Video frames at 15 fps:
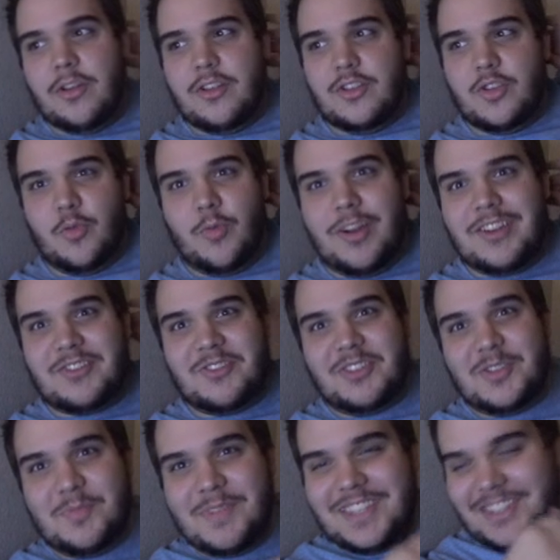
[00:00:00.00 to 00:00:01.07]
So where's
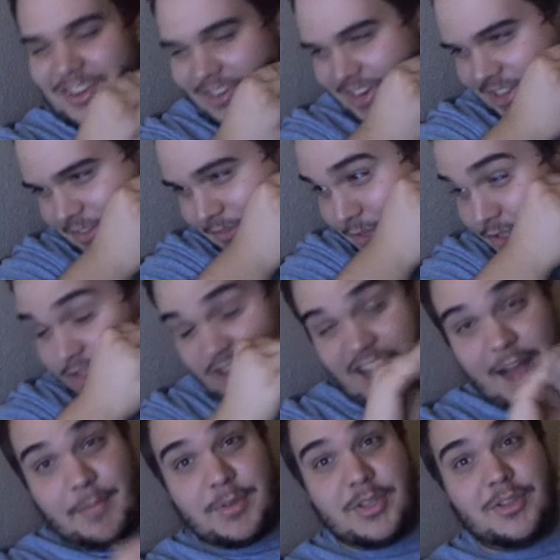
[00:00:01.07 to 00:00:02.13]
Crystal Beast going in the future?
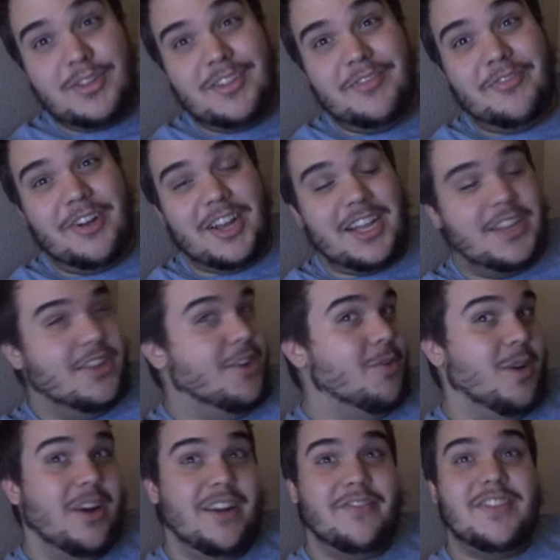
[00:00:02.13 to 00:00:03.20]
Absolutely fucking
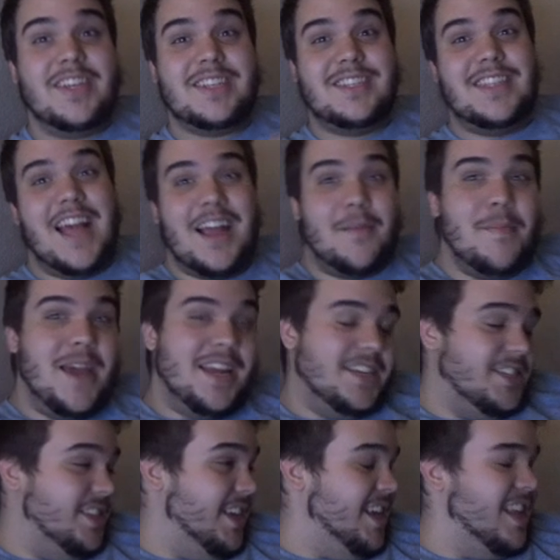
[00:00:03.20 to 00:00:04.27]
nowhere. If this deck
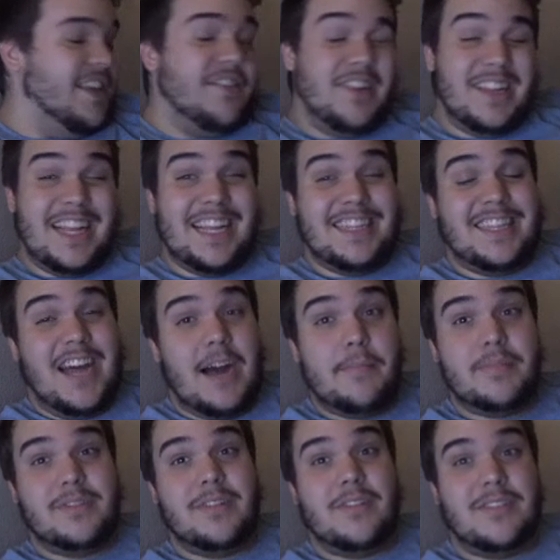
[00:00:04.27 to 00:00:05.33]
managed to get even like a
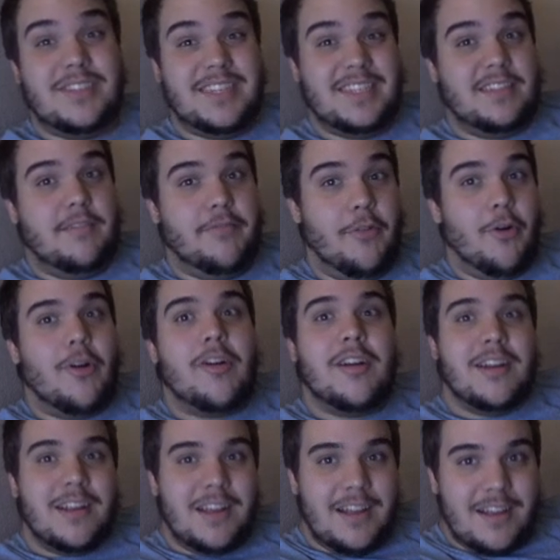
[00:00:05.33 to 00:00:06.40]
top 64
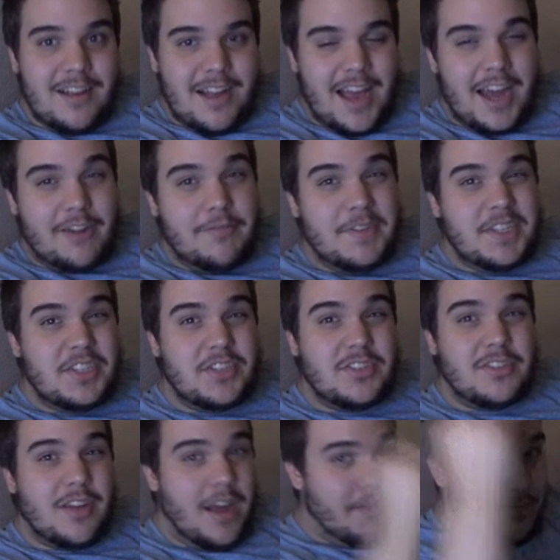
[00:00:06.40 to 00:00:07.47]
at a
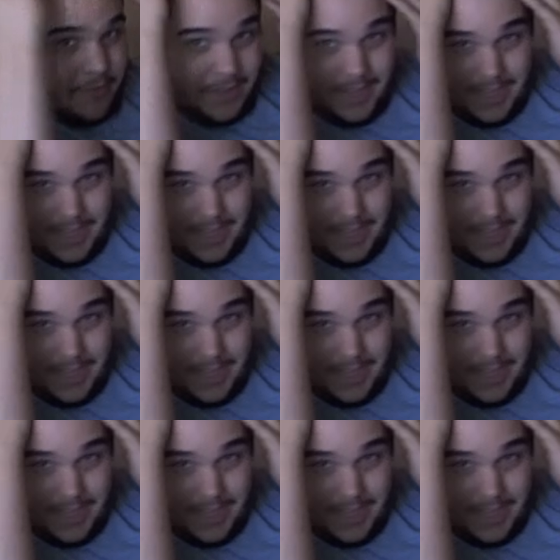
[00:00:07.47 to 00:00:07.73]
regional, I feel